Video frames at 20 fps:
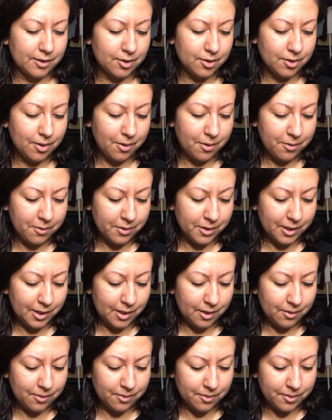So
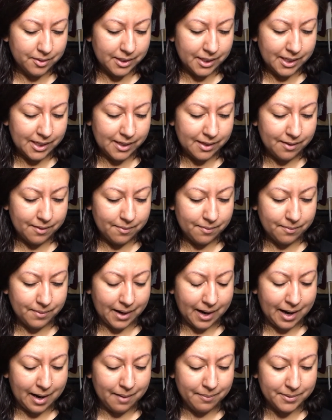cutely
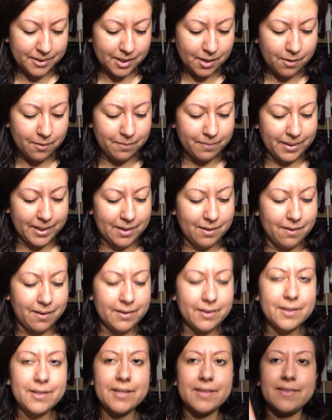wrapped. Oh my god,
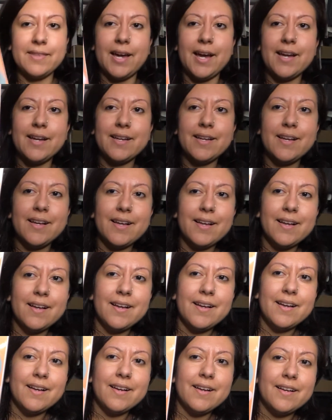look at that.
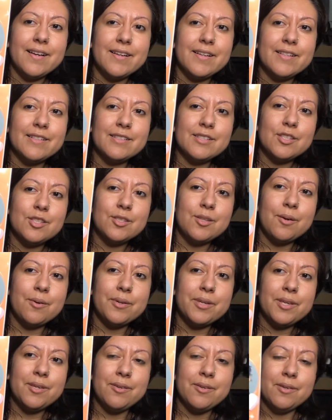So
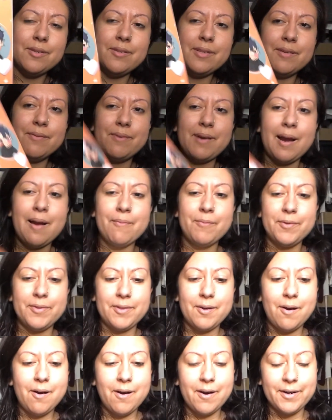cutely wrapped with
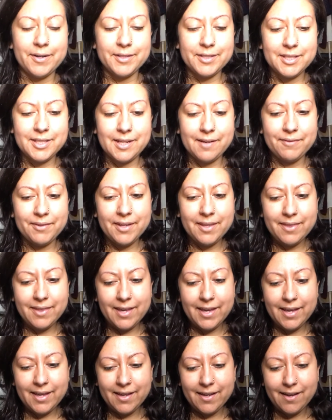the hearts and
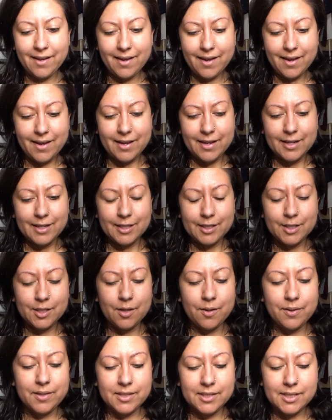everything. So
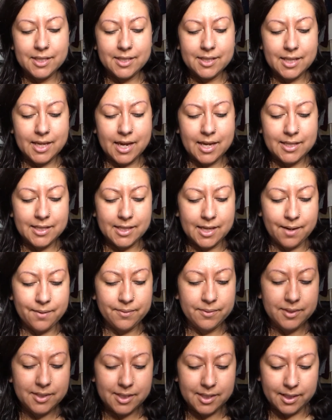this is a
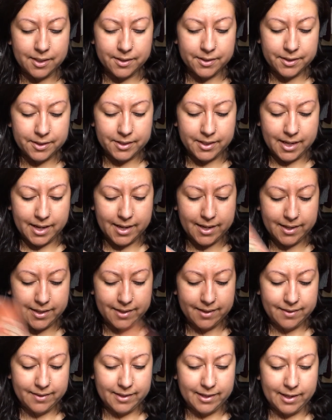Sehun sticker set
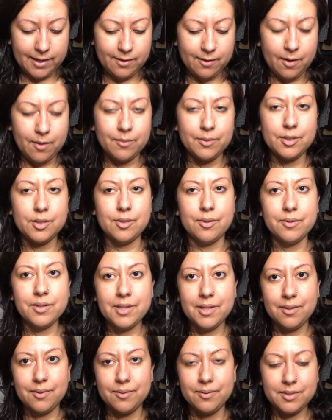that I thought was so
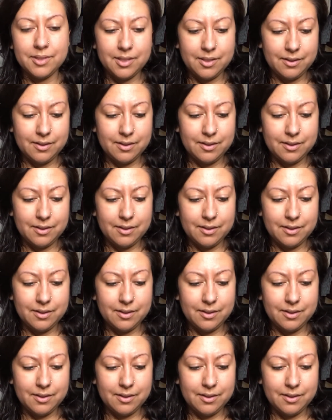cute.